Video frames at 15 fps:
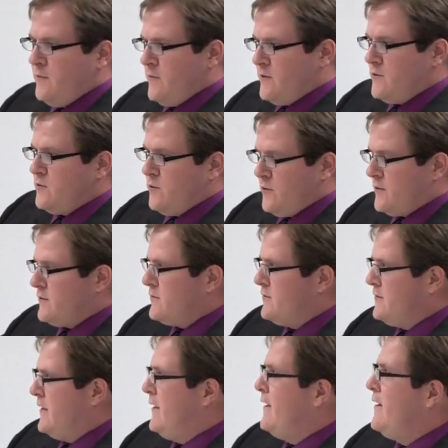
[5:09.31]
Use that
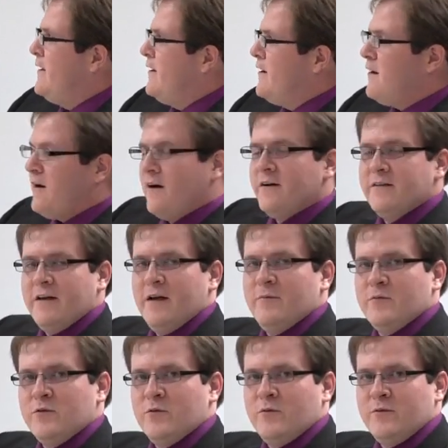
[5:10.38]
curiosity as an
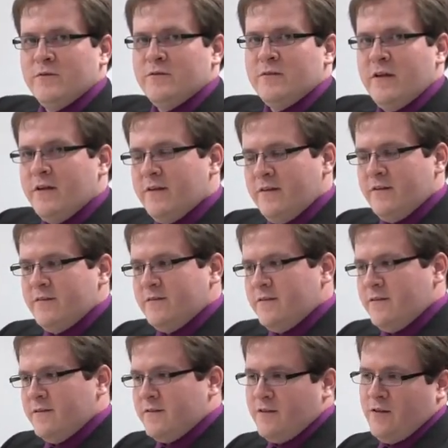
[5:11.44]
opportunity to
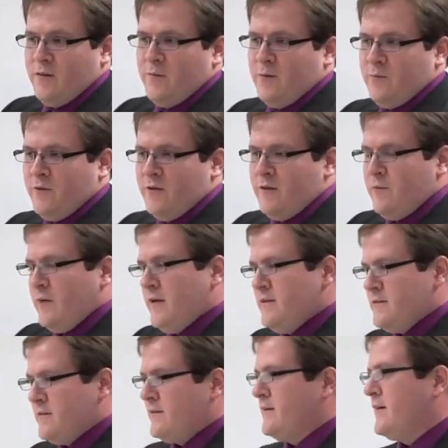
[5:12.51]
explain why
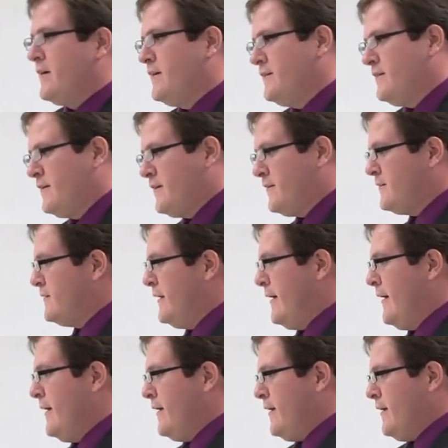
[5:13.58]
sleep is so
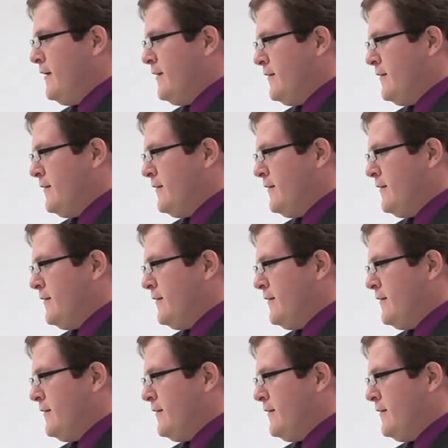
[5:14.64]
important.